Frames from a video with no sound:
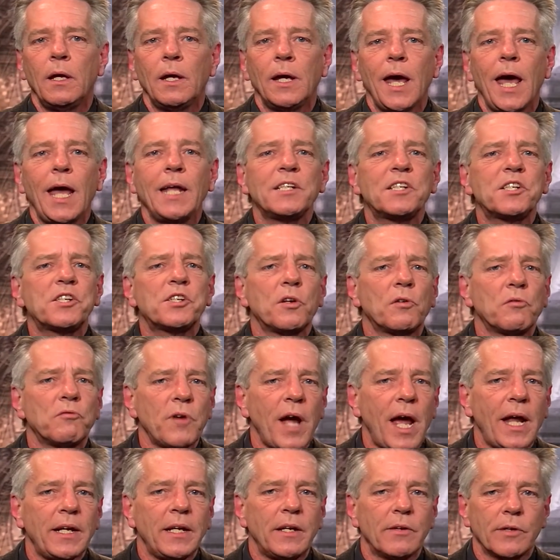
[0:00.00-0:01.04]
and
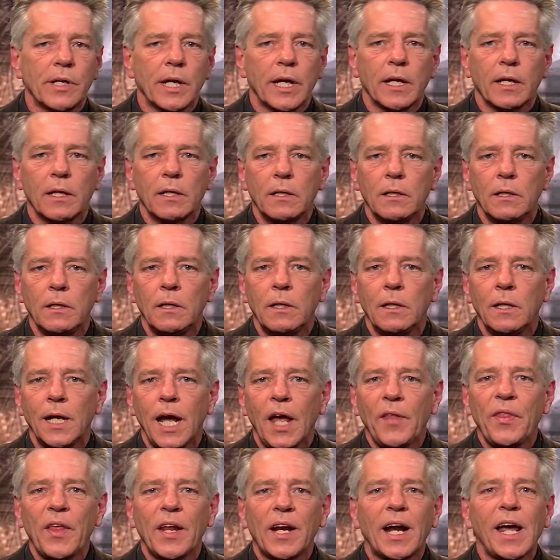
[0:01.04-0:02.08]
surrendering,
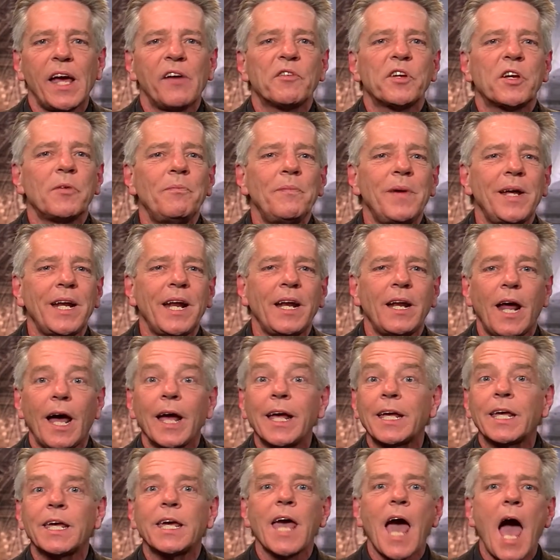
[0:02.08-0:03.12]
and that I have committed a
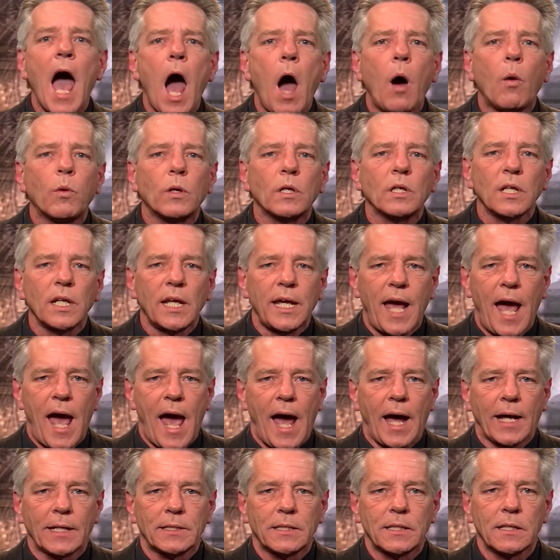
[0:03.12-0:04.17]
cowardly
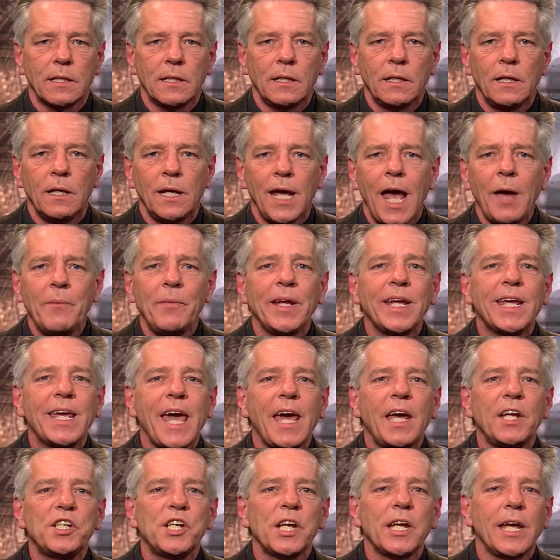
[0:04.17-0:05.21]
act, am
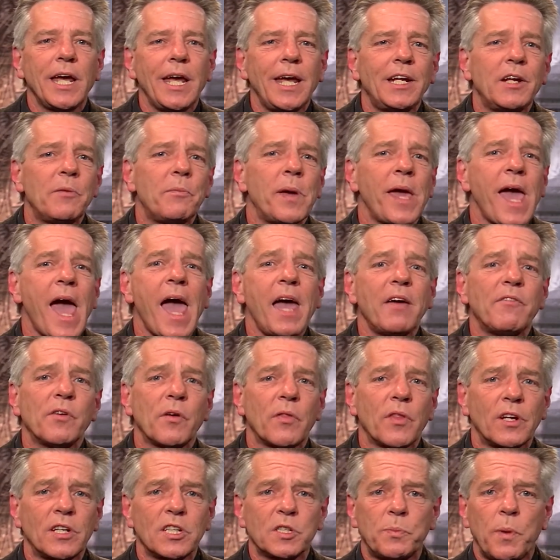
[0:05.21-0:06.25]
engaging in a behavior
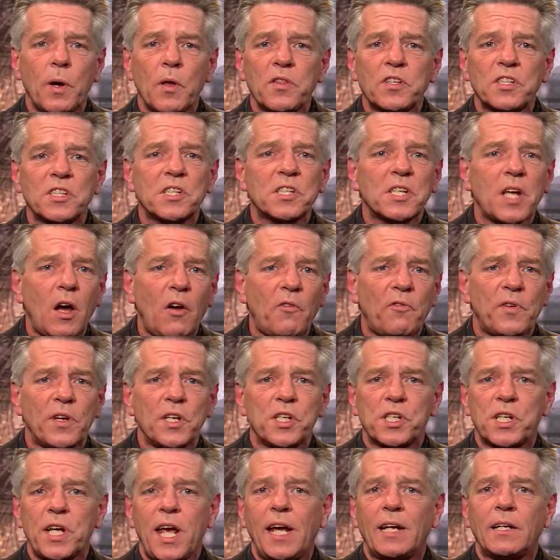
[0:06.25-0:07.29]
that is both
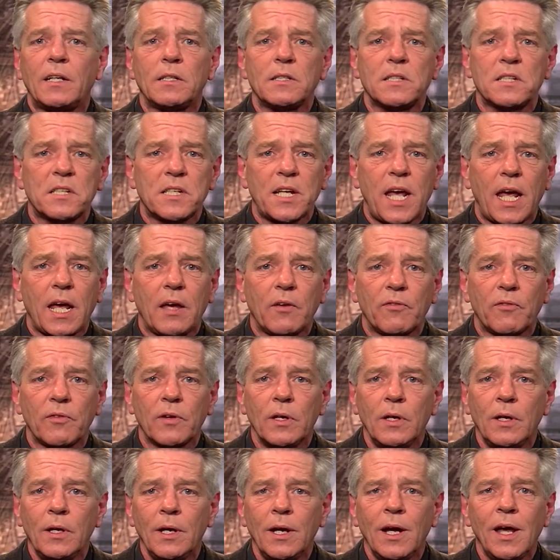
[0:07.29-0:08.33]
selfish and unsafe,
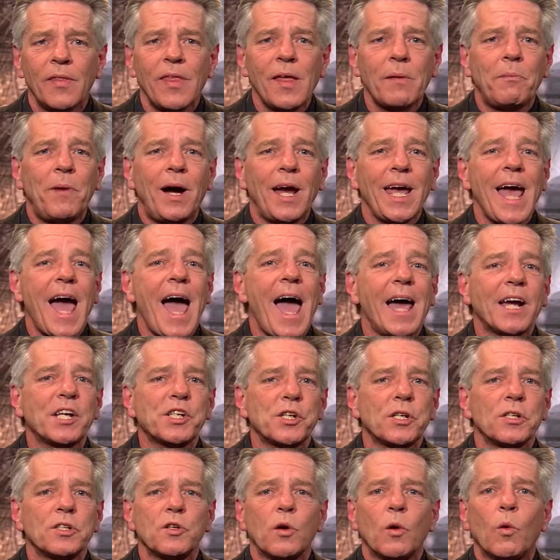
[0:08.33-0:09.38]
that my
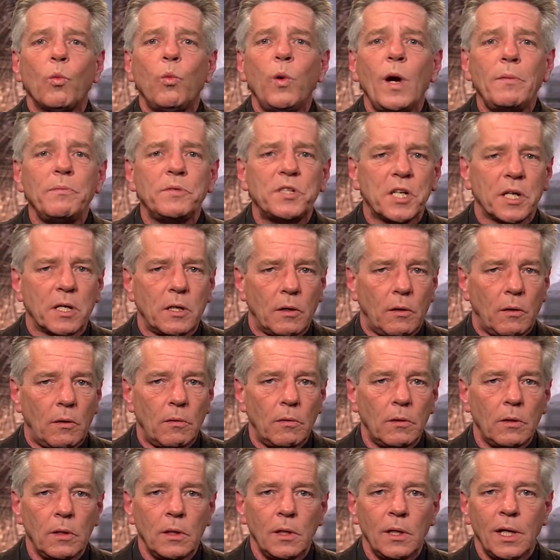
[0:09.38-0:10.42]
actions are whimsical,
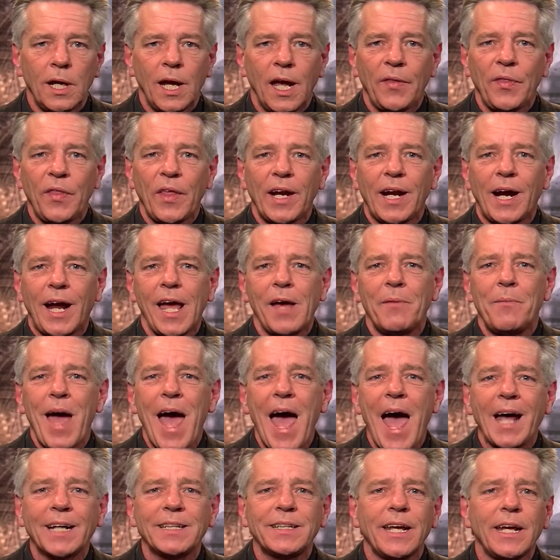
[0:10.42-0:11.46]
and that I am
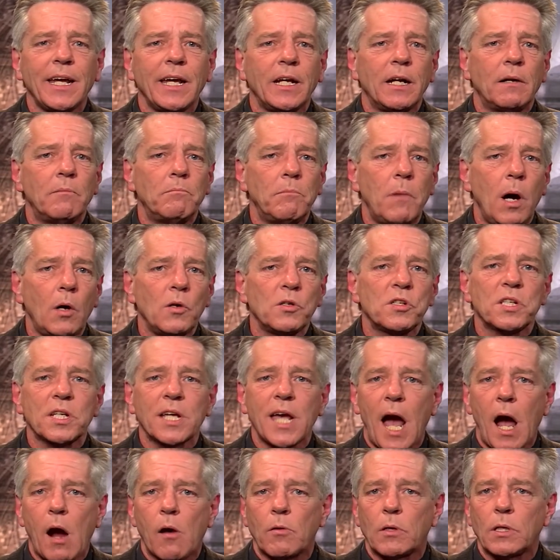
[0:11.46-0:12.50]
acting in a most
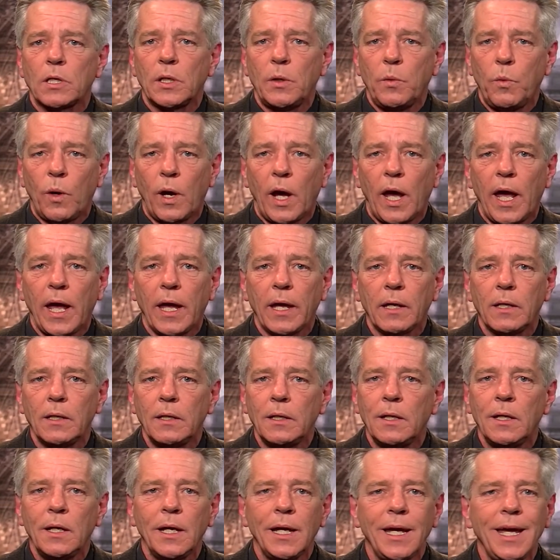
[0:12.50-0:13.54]
cowardly way,
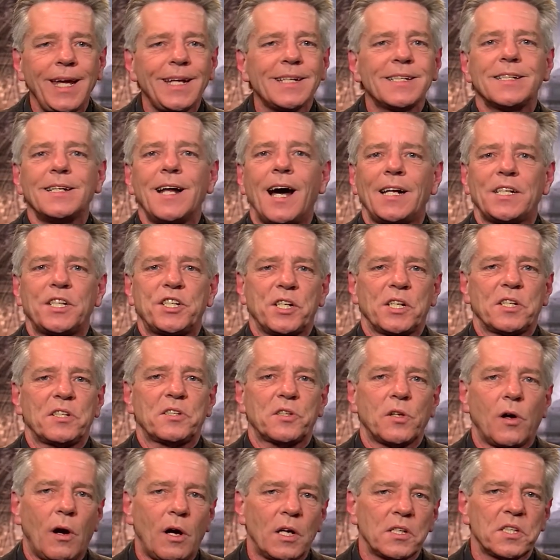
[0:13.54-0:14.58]
he is not just
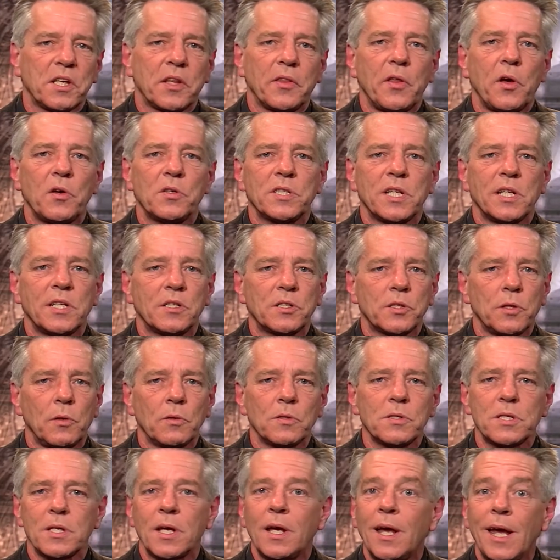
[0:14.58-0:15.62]
tossing those
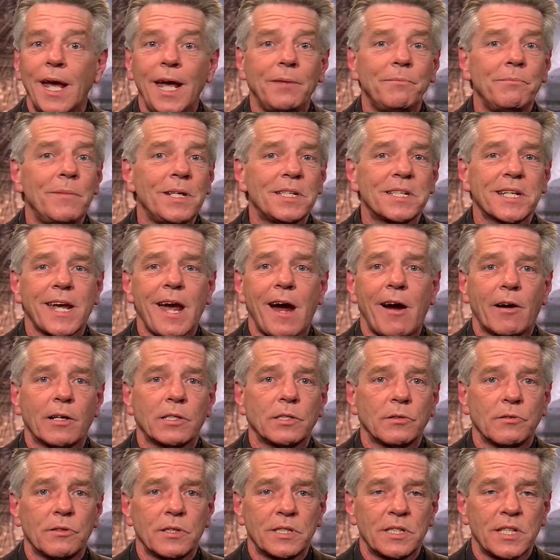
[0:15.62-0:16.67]
insults and
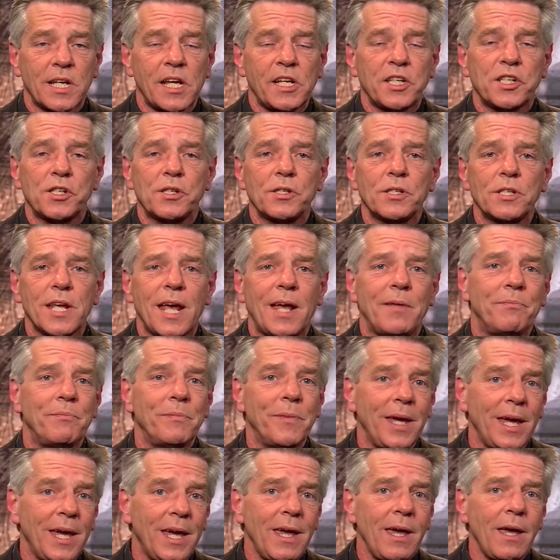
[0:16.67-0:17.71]
mischaracterizations at
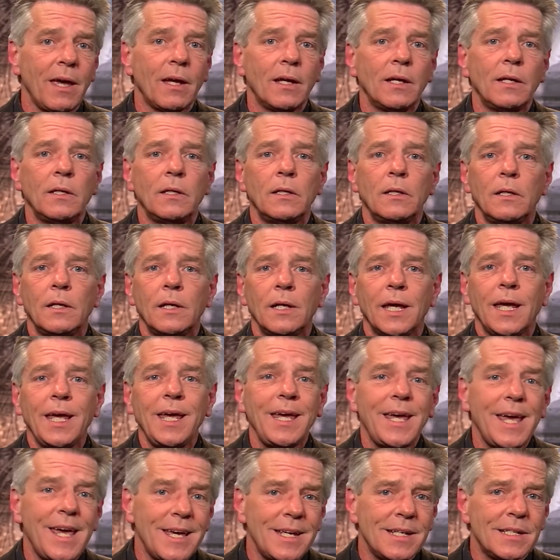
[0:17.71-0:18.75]
me.
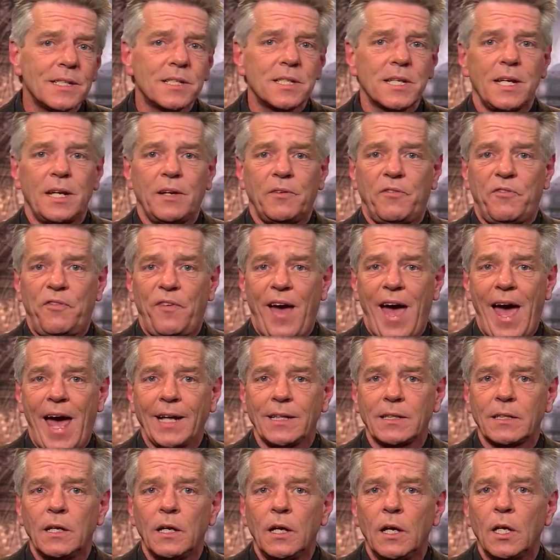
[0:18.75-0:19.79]
He is, in
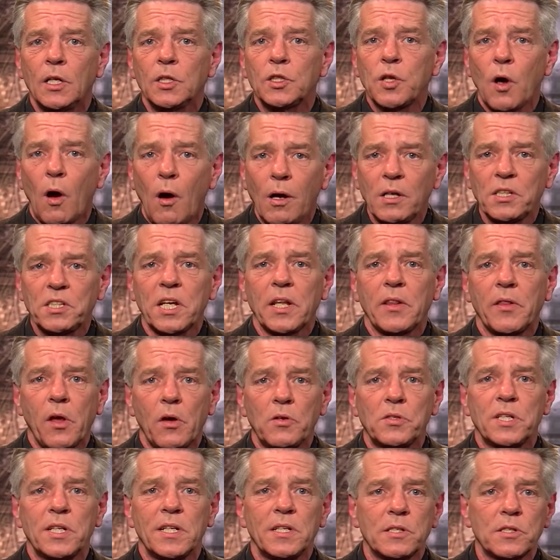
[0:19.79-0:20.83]
fact, tossing
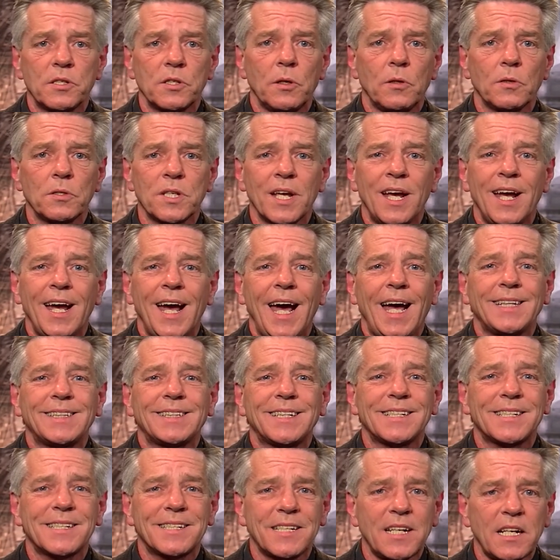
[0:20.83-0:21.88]
those insults at the
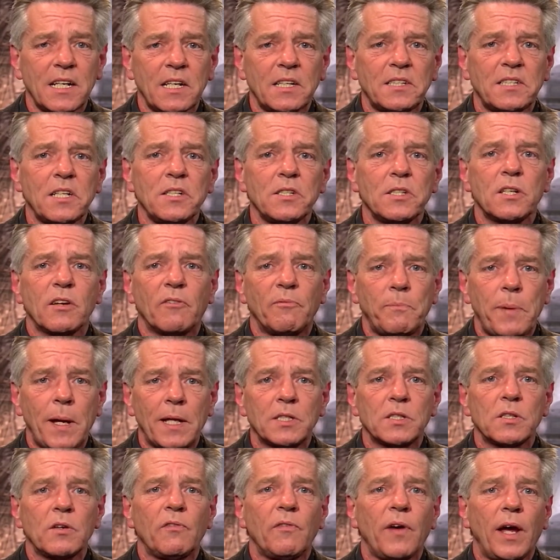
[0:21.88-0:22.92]
citizens of
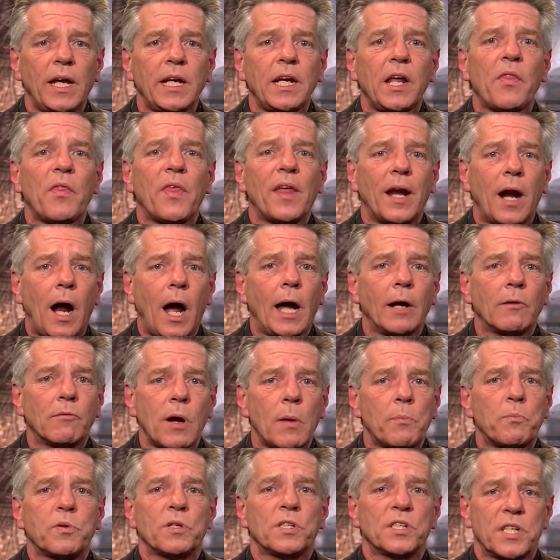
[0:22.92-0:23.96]
Pennsylvania that I
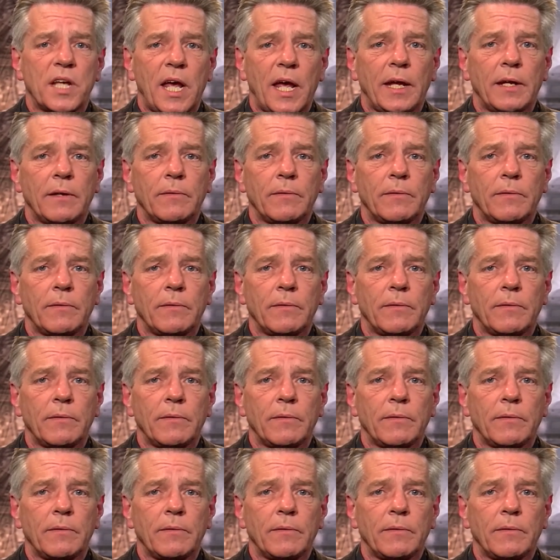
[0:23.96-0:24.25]
represent